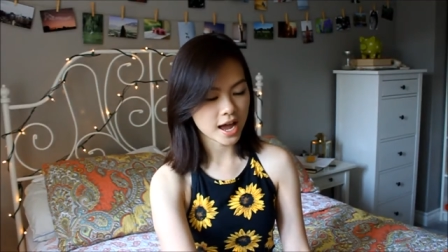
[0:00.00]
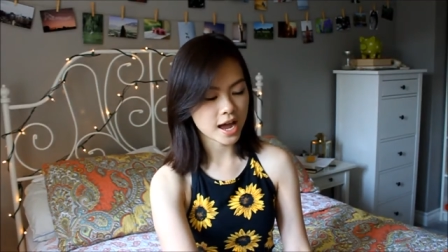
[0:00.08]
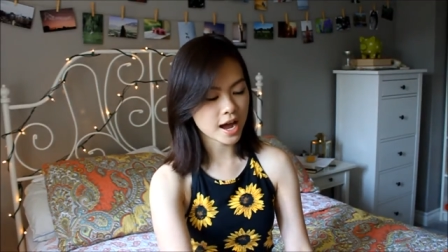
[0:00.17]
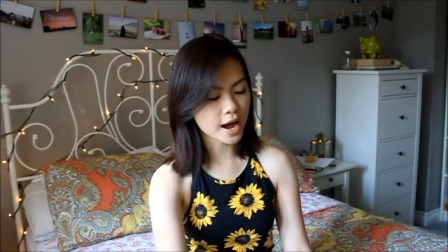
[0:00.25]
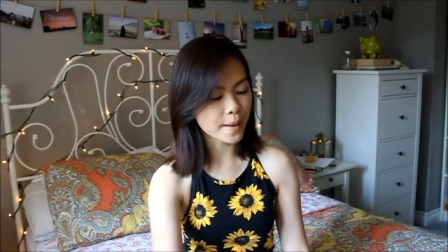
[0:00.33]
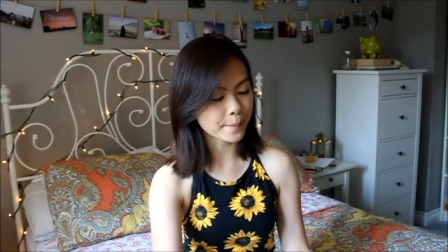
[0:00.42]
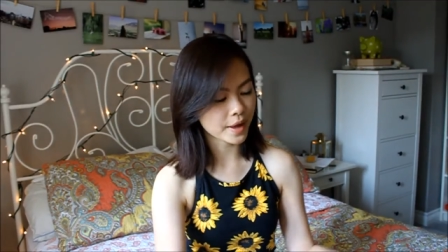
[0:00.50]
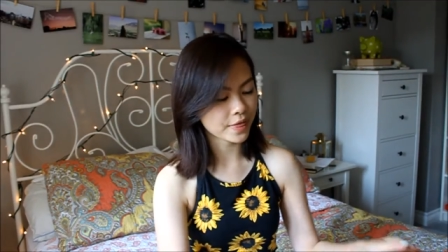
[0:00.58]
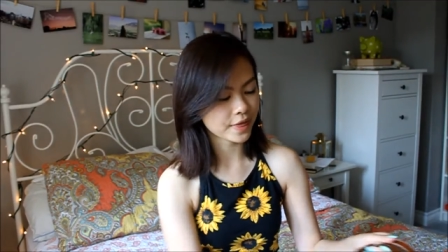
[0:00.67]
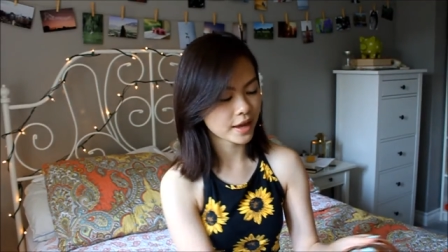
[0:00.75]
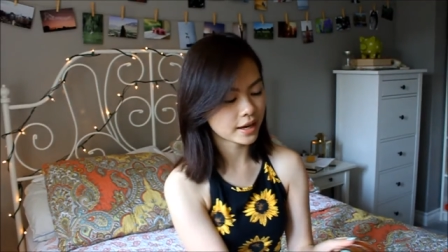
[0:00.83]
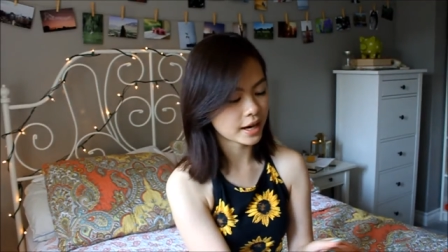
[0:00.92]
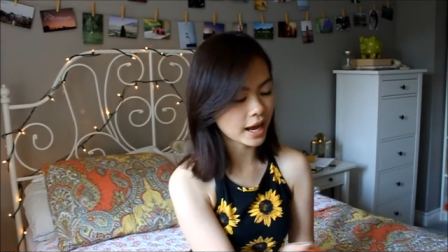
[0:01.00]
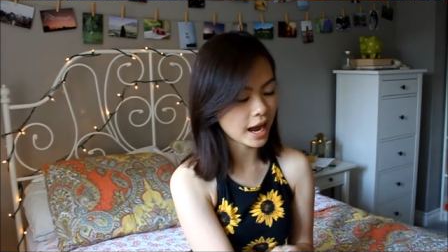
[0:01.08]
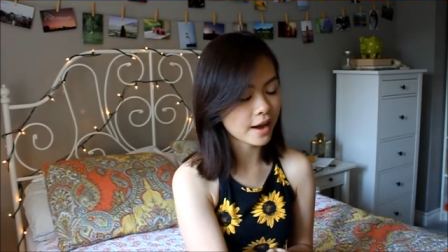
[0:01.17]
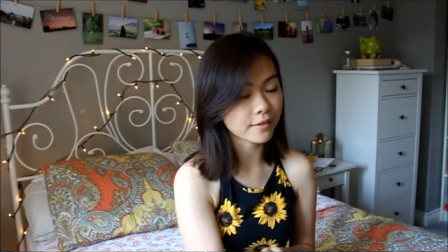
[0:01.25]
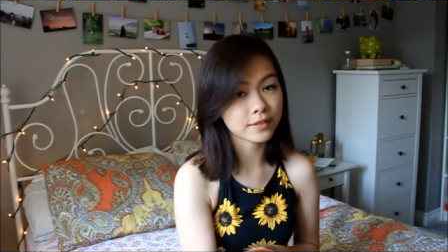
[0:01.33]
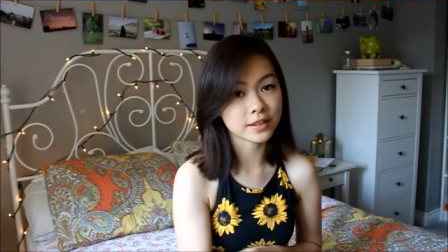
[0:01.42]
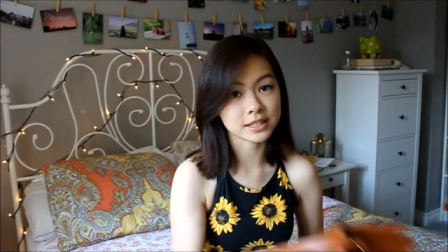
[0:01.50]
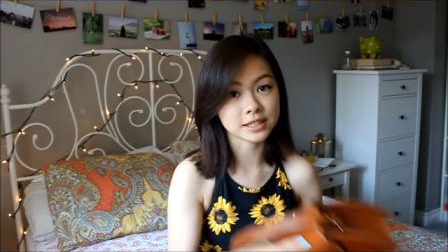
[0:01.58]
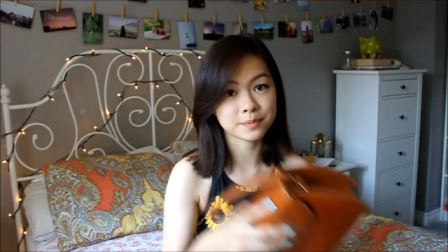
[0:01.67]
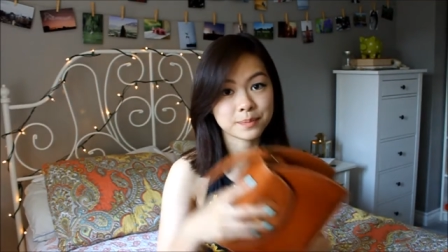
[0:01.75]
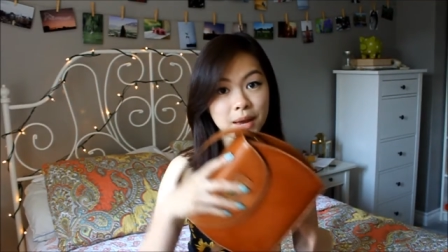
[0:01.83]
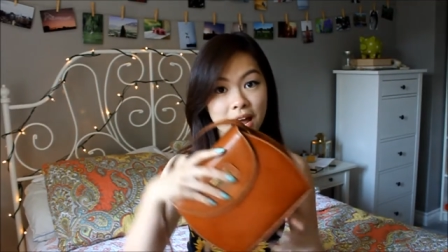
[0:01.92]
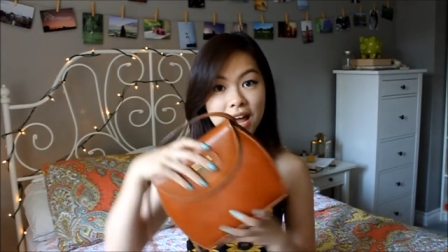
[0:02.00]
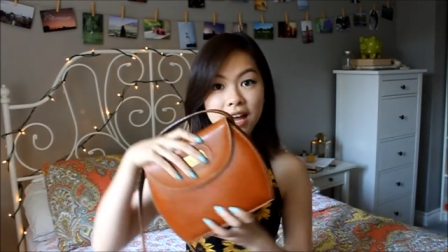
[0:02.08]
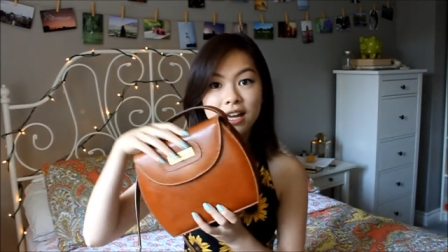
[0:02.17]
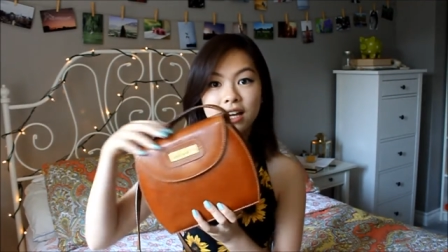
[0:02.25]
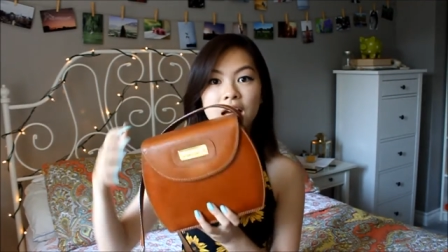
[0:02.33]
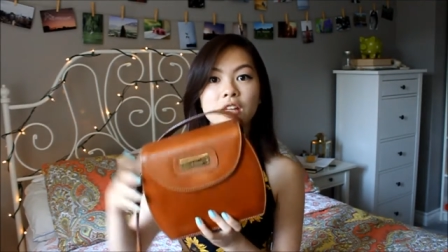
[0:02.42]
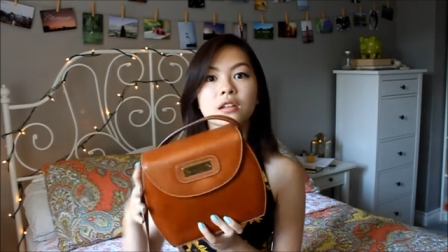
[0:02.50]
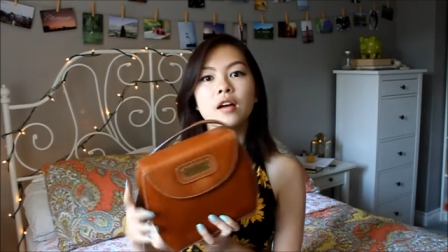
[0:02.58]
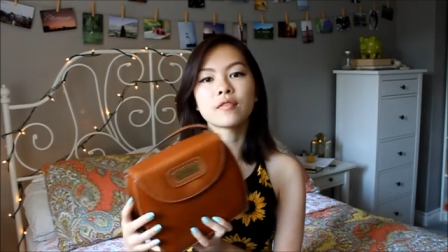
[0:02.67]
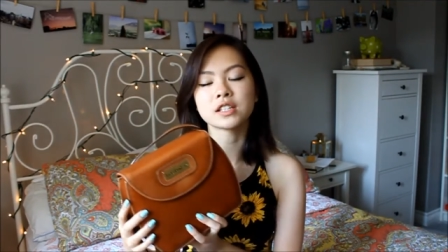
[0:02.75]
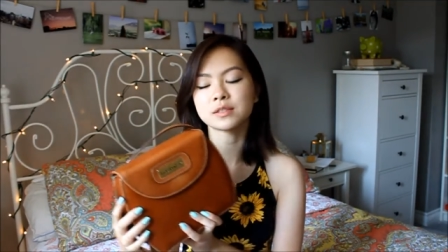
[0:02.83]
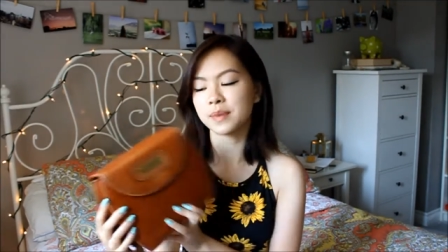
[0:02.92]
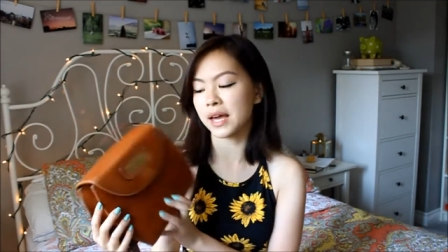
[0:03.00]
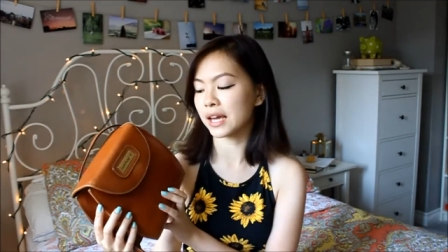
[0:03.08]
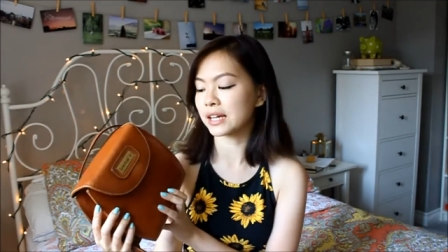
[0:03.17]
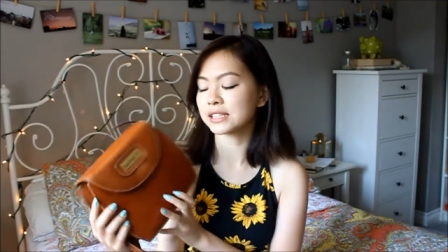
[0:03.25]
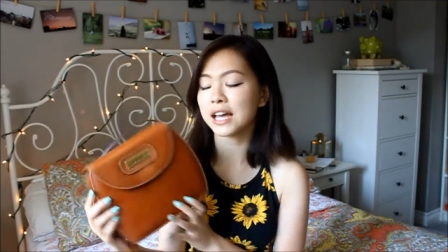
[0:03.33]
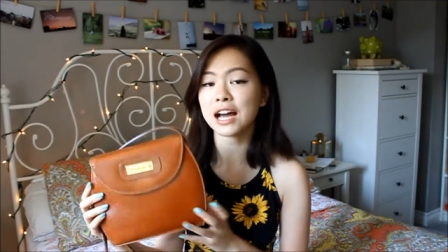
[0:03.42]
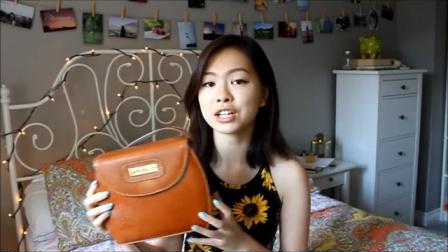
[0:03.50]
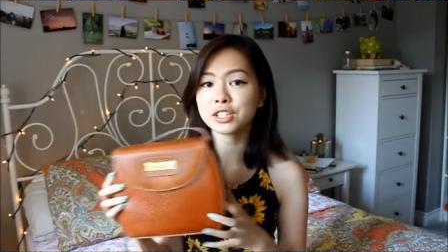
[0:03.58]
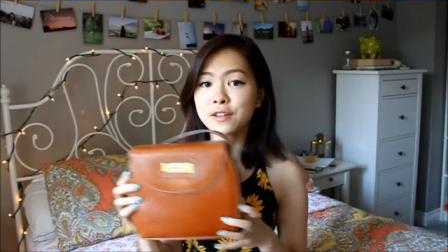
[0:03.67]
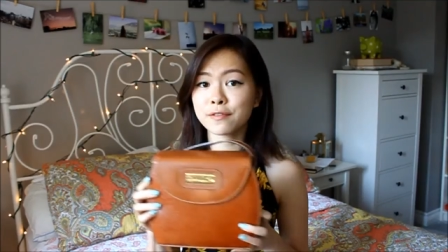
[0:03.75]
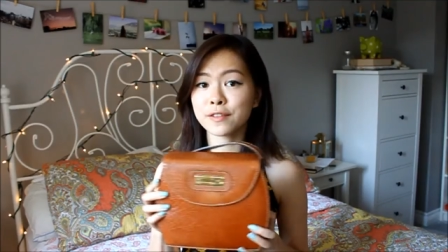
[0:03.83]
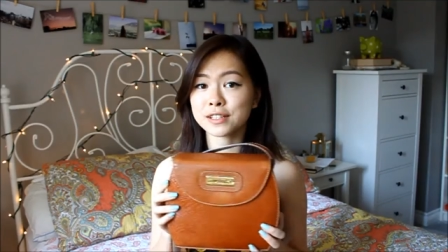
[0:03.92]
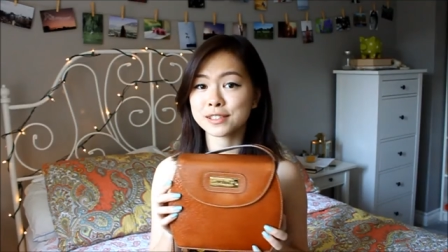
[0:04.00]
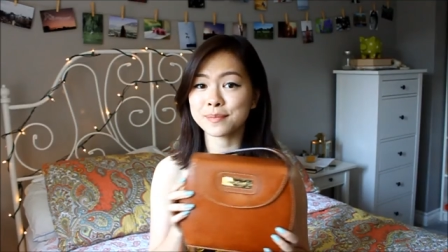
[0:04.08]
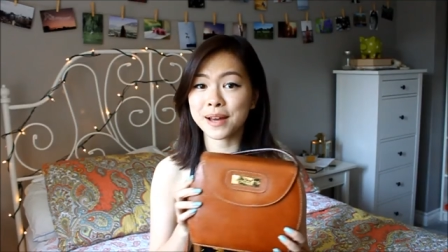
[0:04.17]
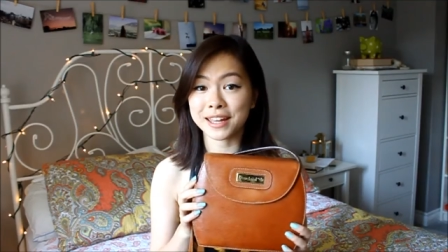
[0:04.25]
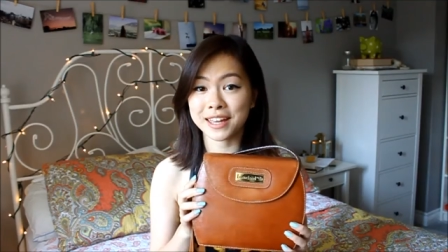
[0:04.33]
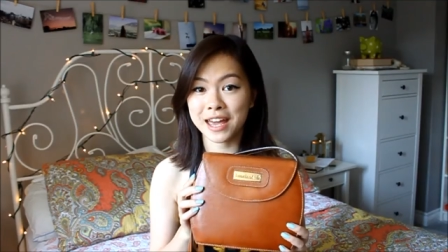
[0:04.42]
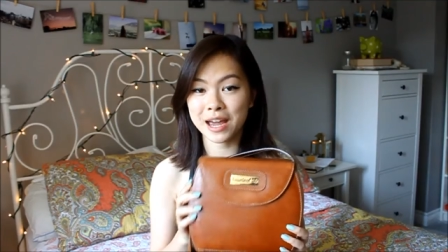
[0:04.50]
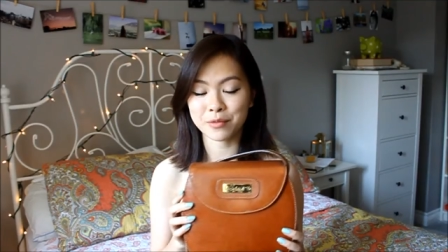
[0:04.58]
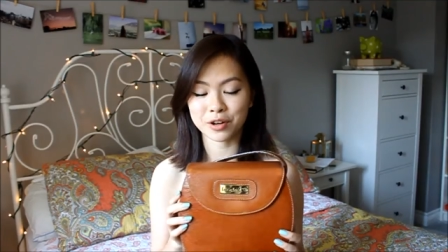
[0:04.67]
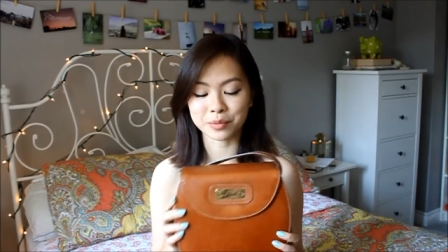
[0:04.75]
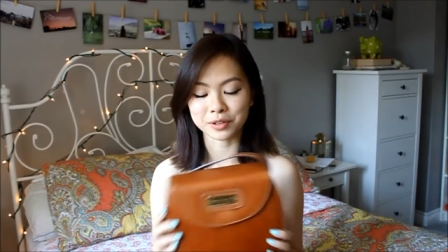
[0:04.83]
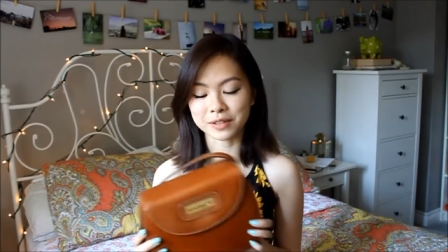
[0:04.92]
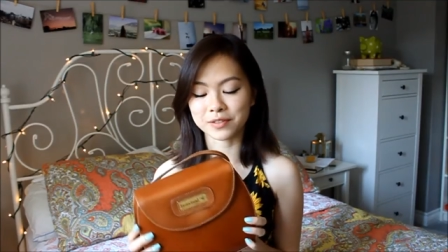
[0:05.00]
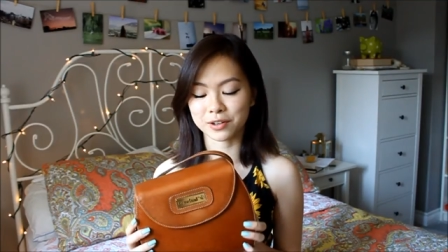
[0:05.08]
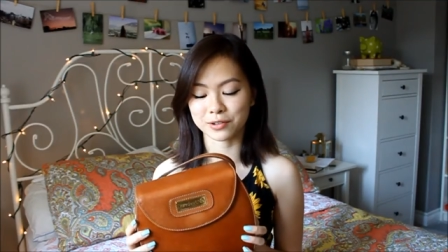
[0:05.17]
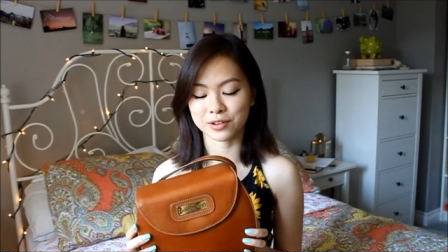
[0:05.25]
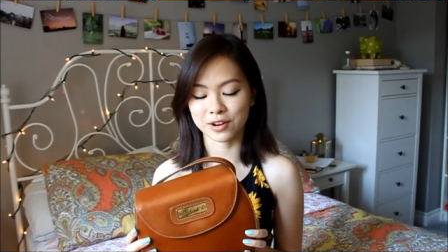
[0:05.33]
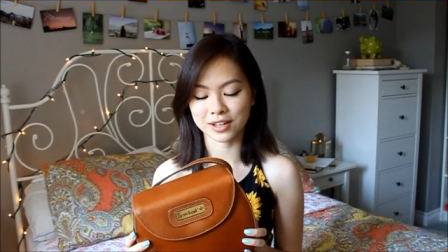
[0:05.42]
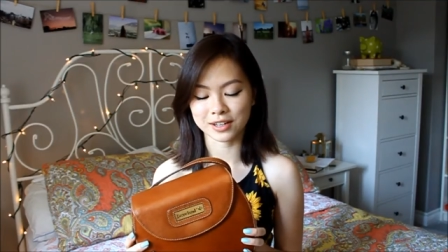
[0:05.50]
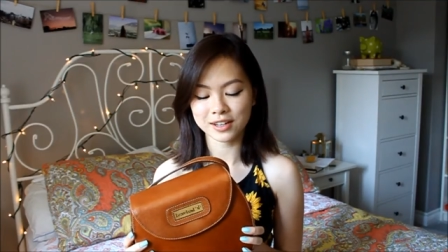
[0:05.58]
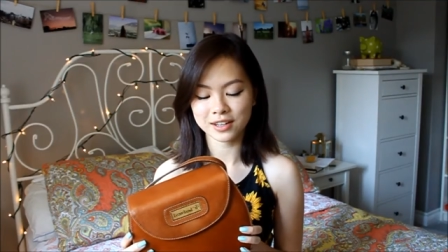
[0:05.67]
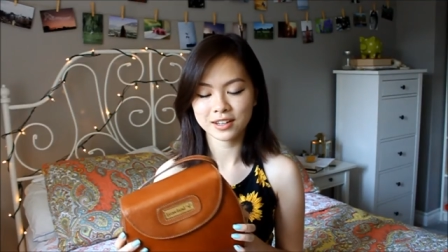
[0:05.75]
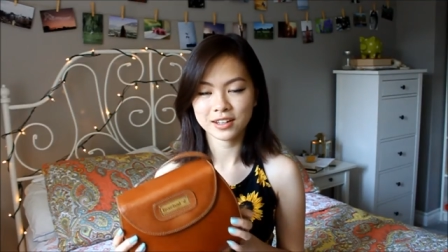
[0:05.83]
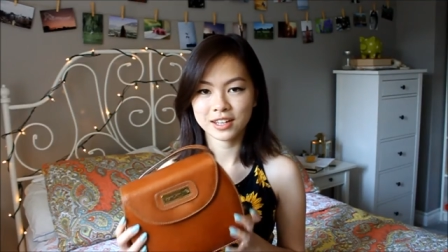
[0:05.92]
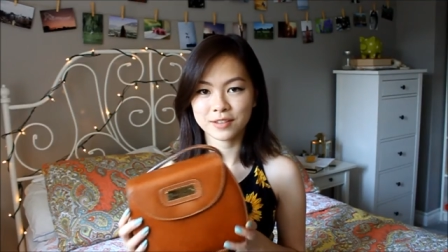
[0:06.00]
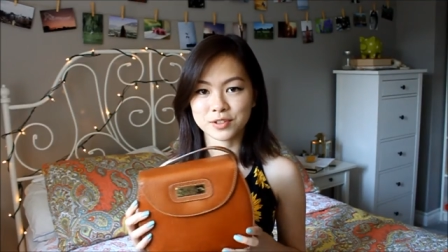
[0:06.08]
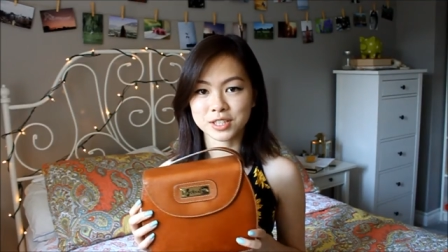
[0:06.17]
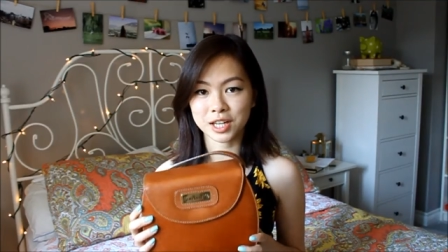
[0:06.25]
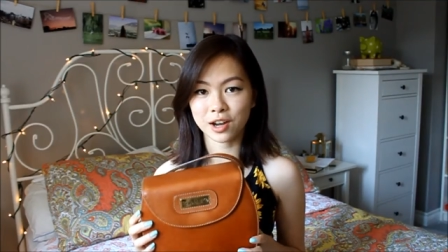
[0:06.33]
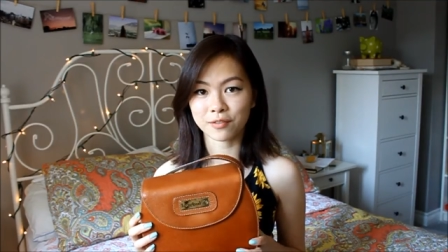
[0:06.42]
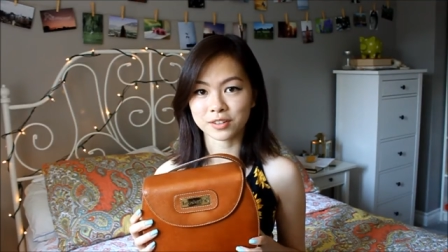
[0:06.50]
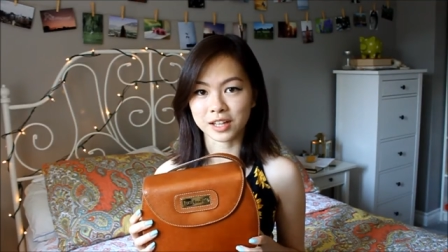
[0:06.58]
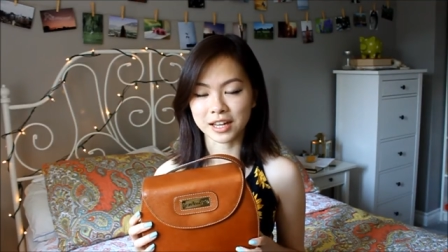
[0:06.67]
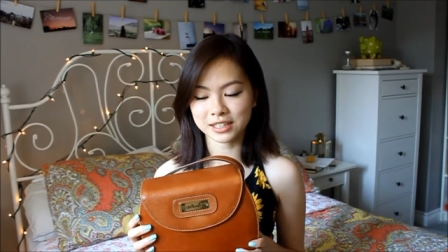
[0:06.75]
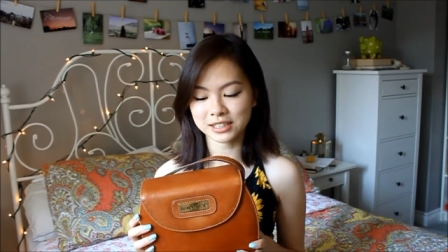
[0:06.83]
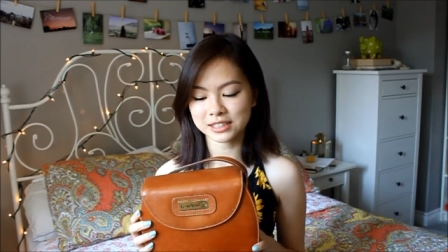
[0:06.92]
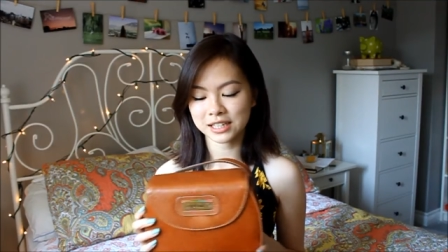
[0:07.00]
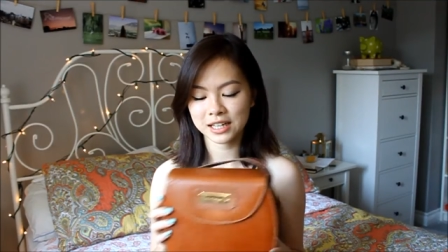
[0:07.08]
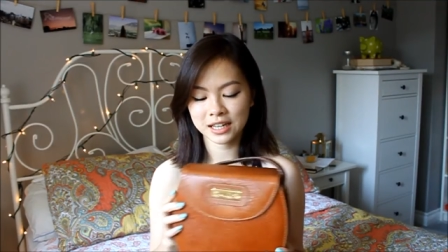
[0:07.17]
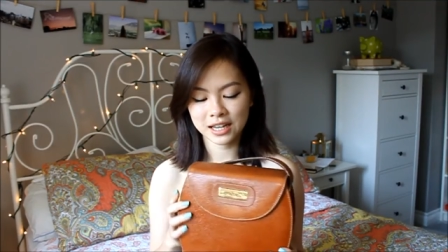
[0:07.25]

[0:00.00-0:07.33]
Um, and then I have this bag, and I love this bag because it actually fits my camera, believe it or not, in it. If you take off the lens.